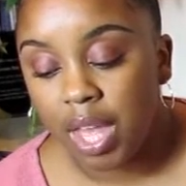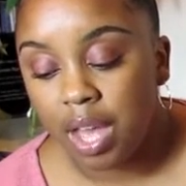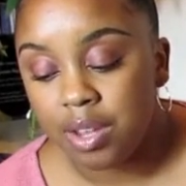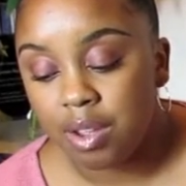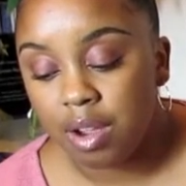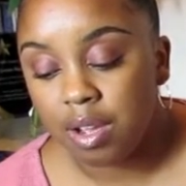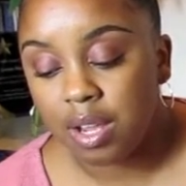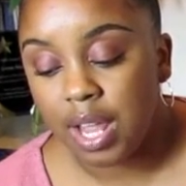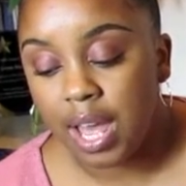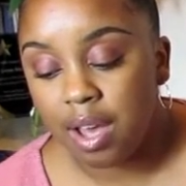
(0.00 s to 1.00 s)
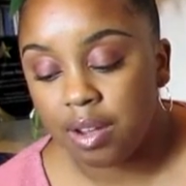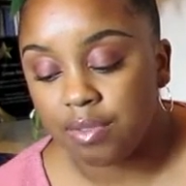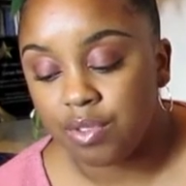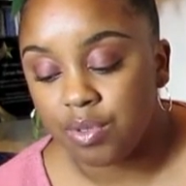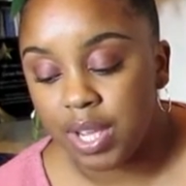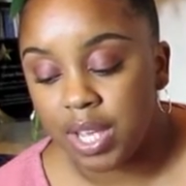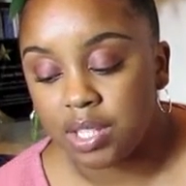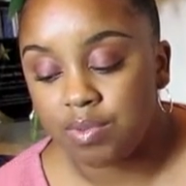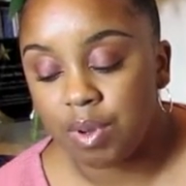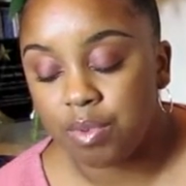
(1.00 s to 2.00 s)
A dark cloud of dread
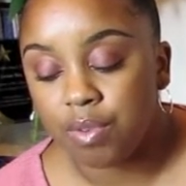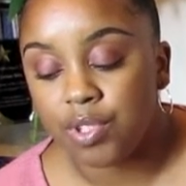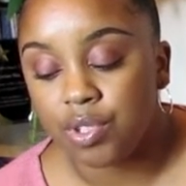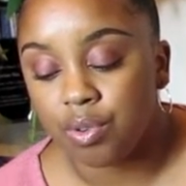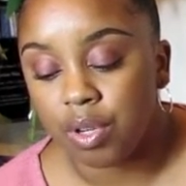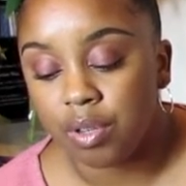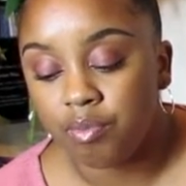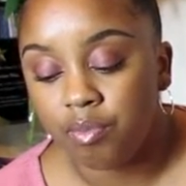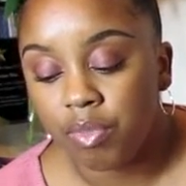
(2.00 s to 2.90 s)
swept over Jordan.